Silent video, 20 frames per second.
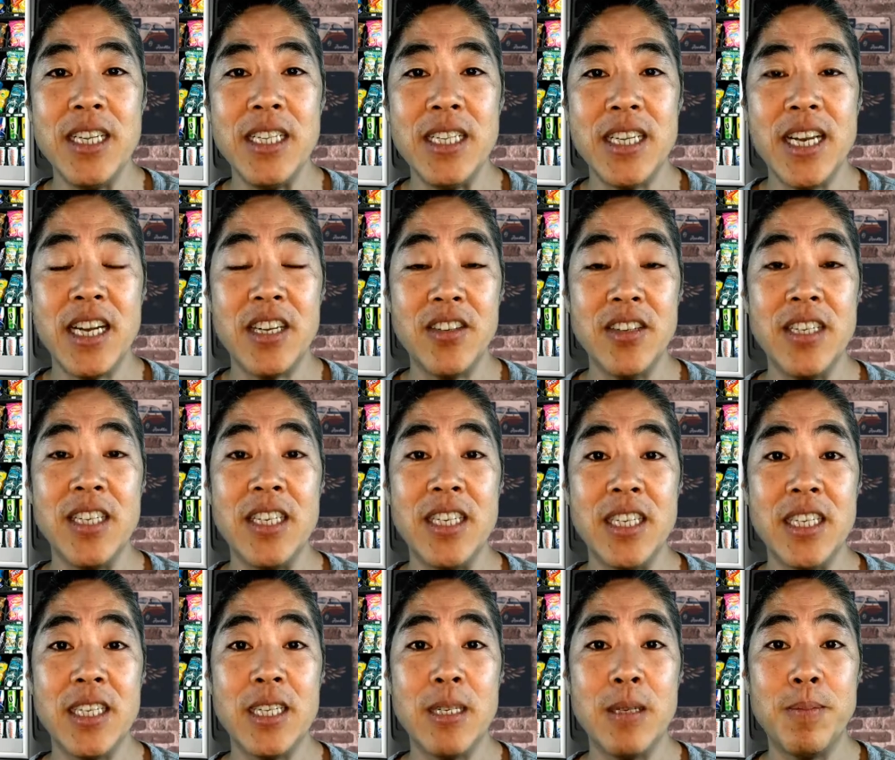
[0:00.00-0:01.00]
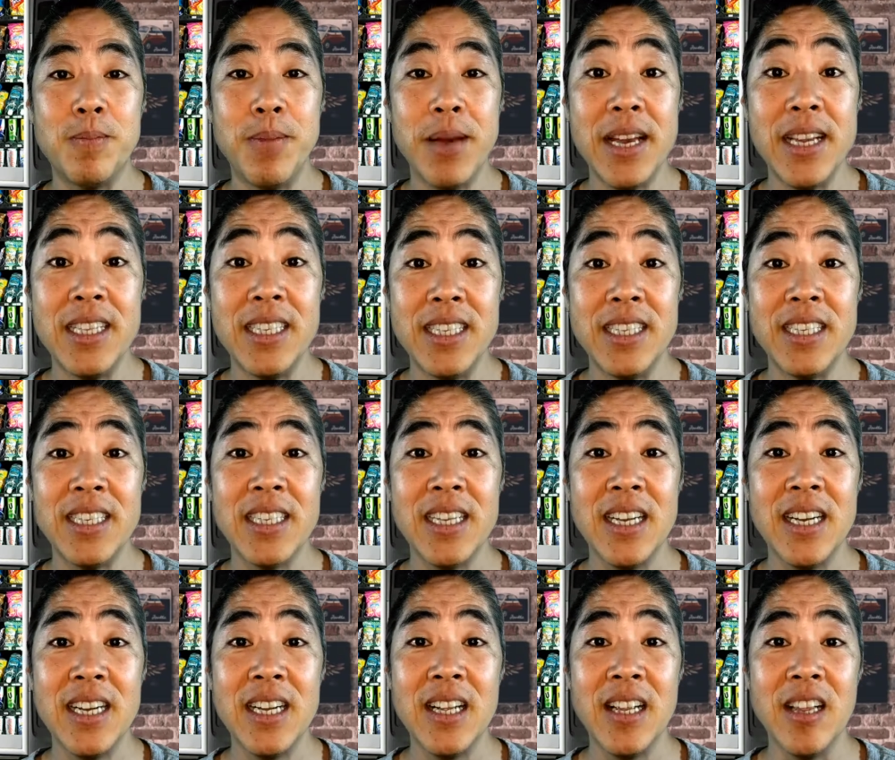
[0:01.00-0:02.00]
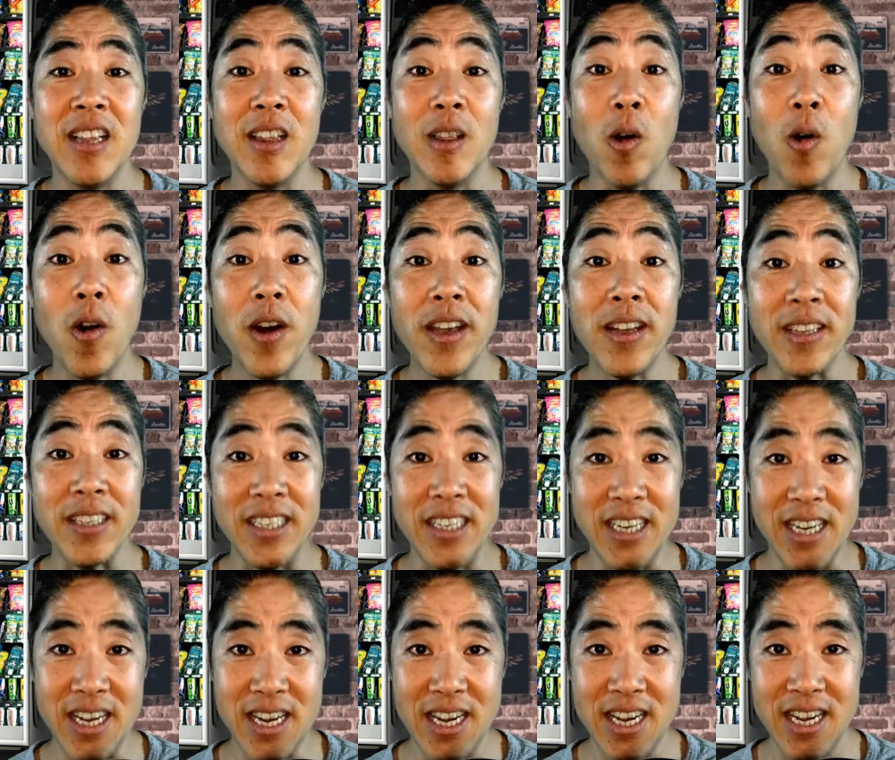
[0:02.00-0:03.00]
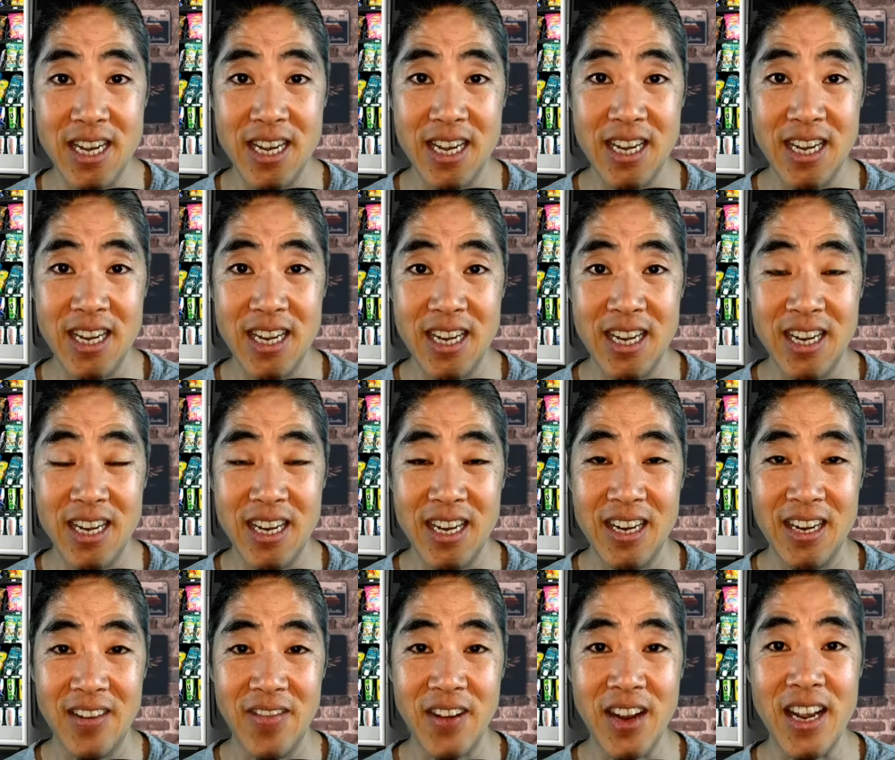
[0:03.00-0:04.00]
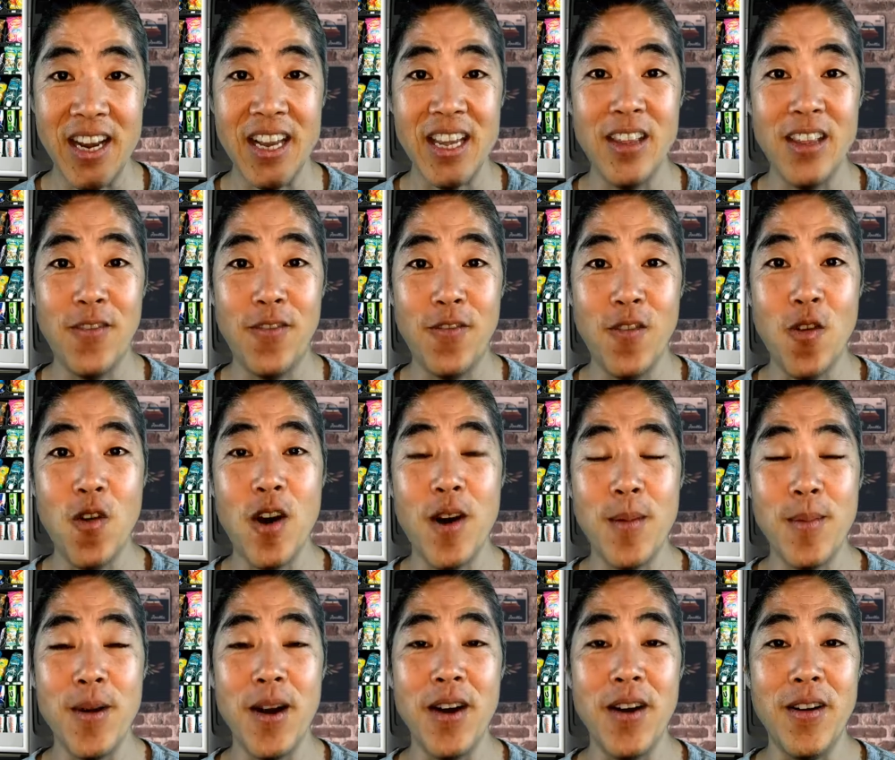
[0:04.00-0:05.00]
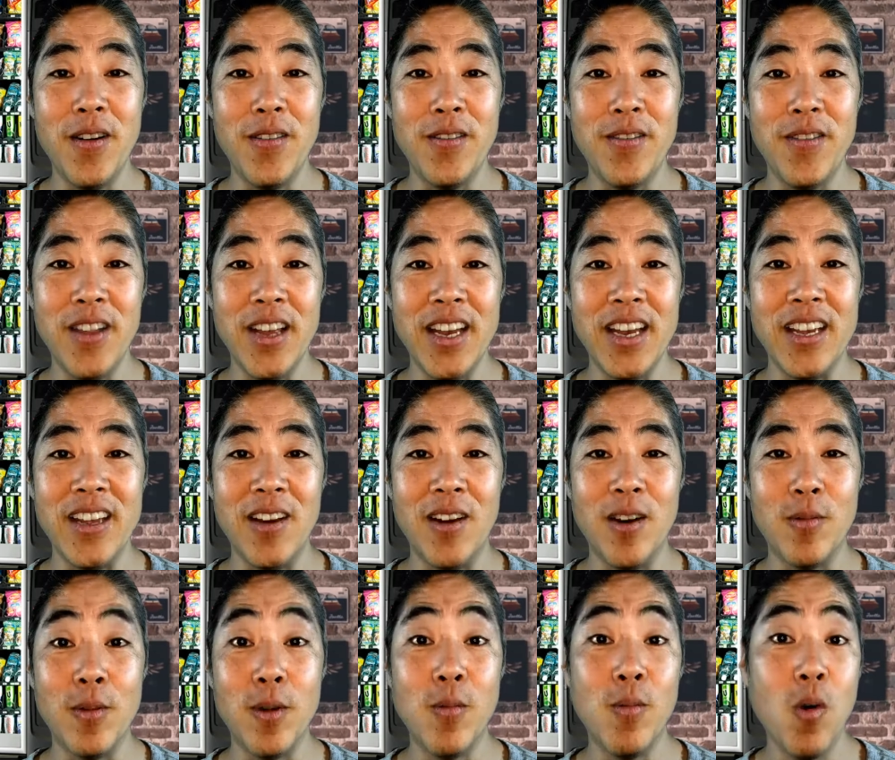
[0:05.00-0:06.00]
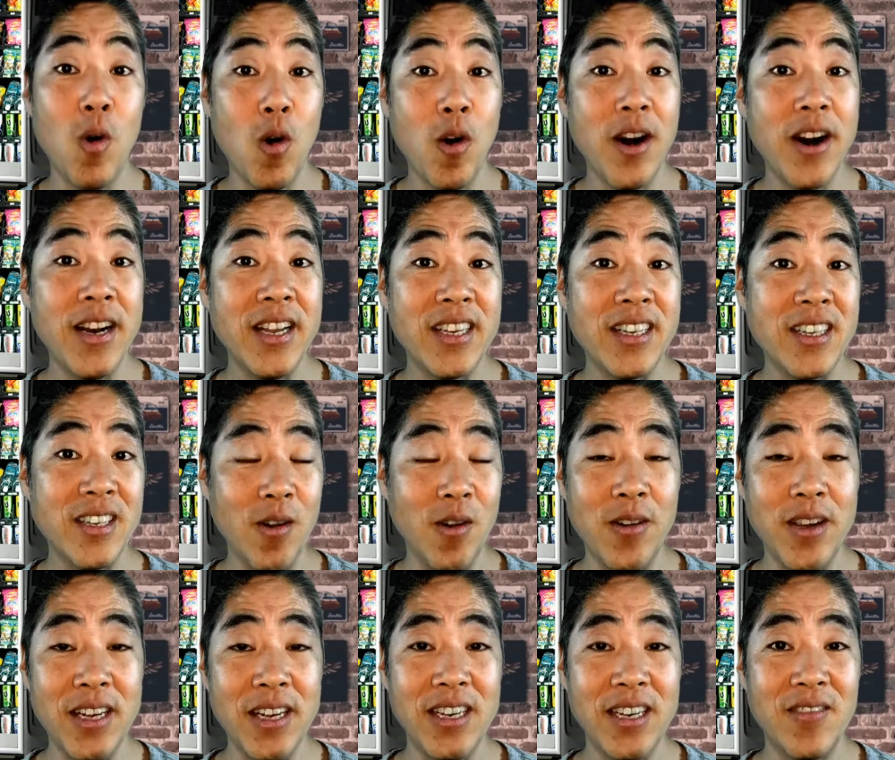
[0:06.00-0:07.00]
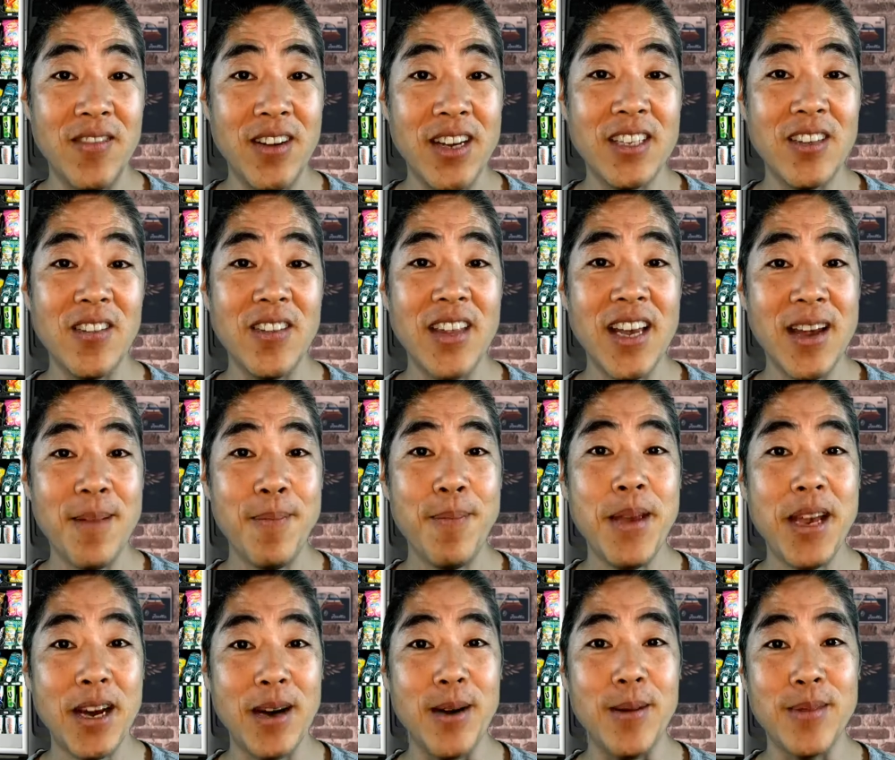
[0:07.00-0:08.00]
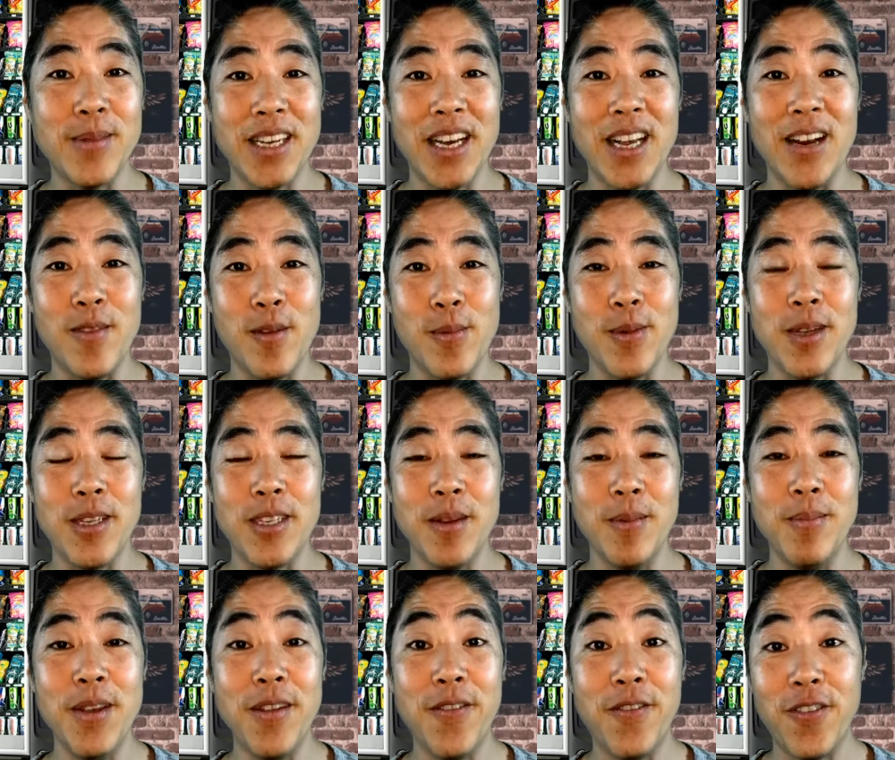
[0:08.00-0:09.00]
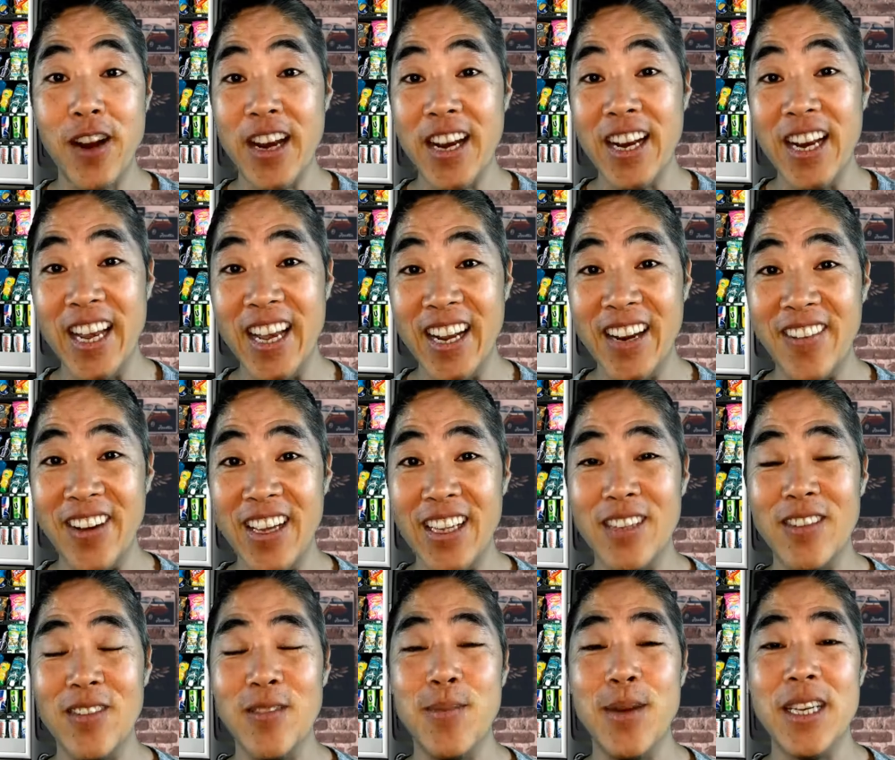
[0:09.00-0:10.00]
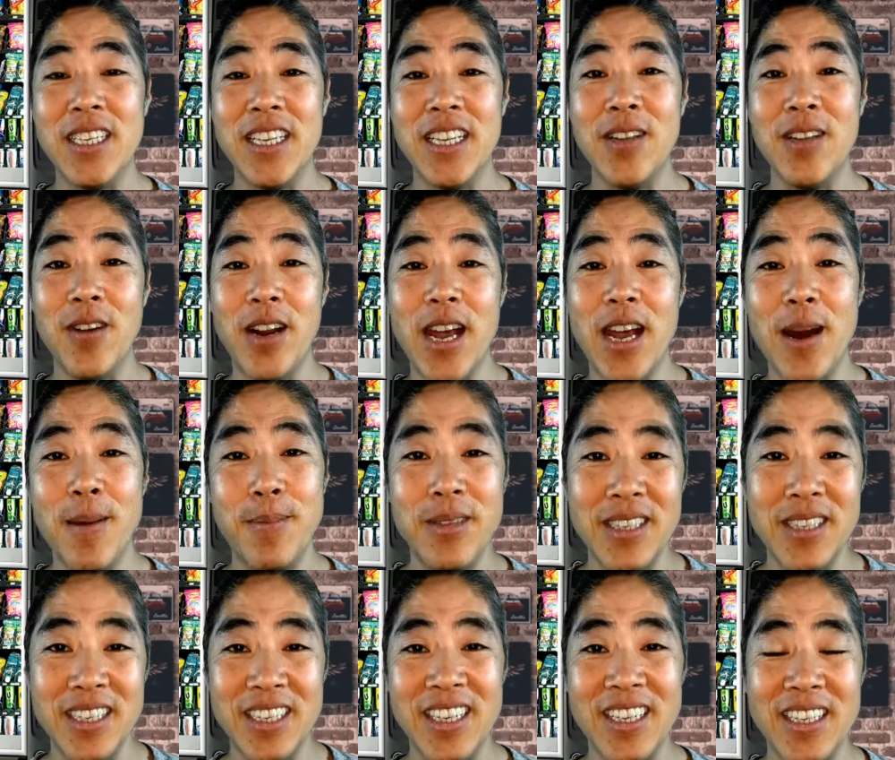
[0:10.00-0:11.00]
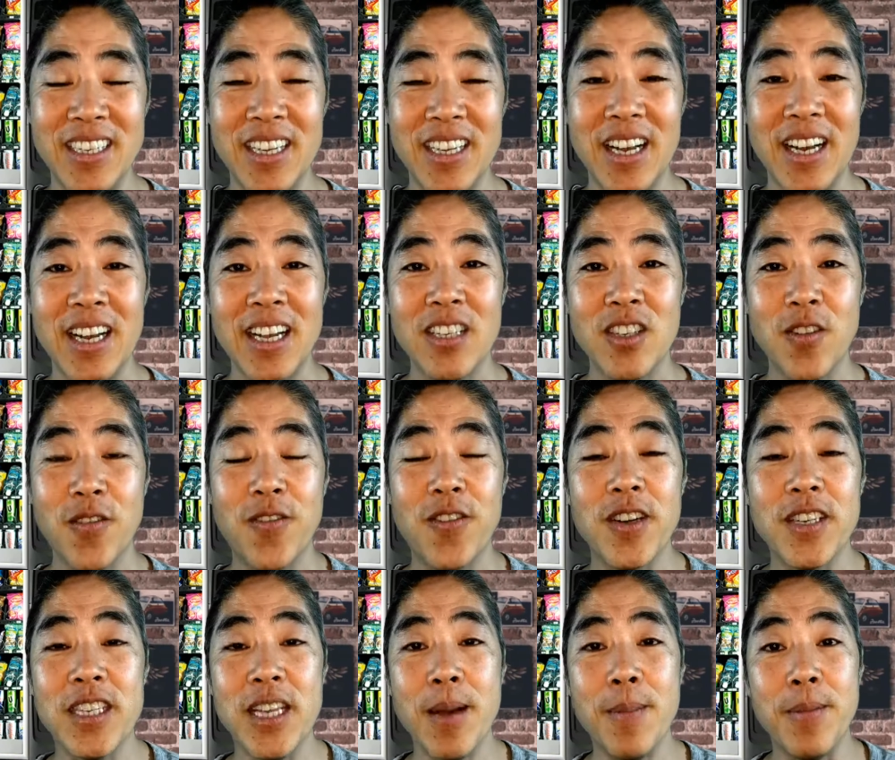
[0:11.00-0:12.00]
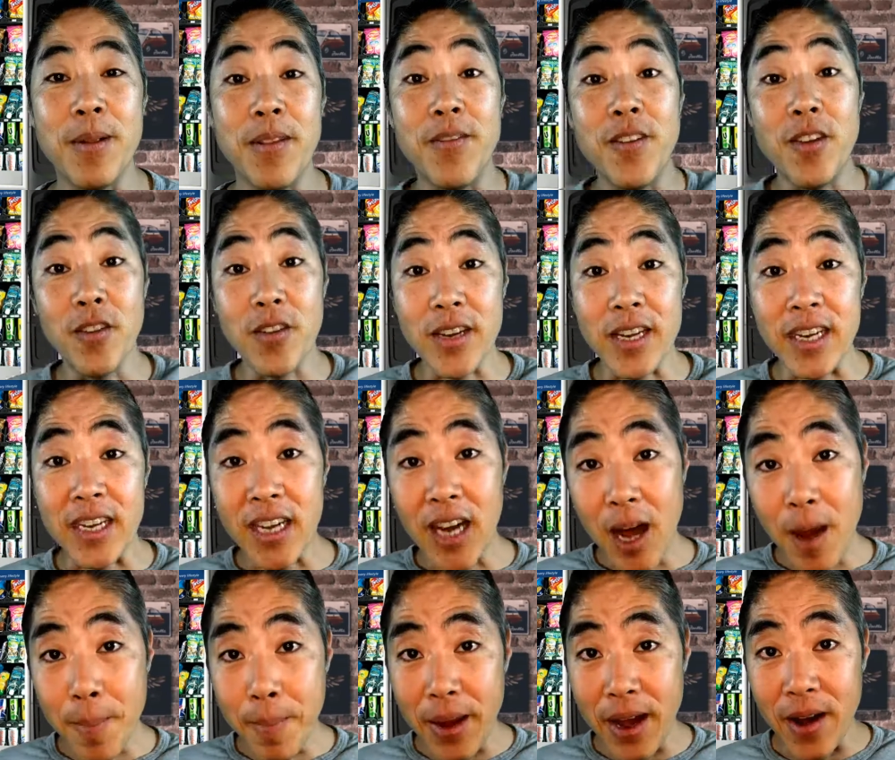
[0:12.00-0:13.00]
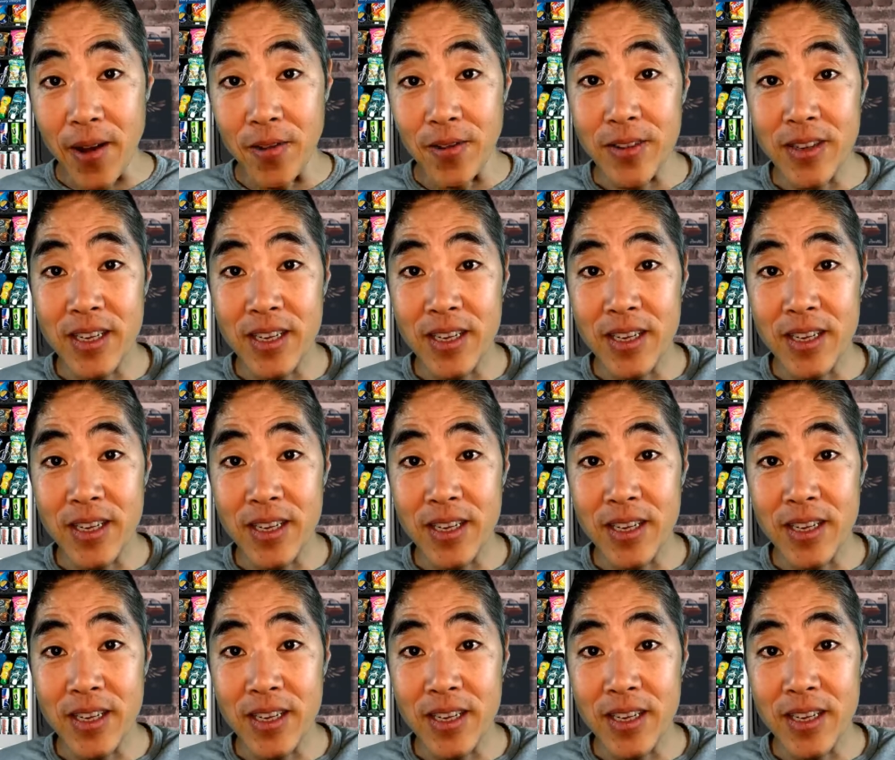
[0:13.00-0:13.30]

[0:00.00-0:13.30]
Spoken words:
actually dispense loyalty, right, in the form of like a reward token, right? So that becomes kind of almost a befriending, right? So basically what happens is, so for example, if you look at Compound,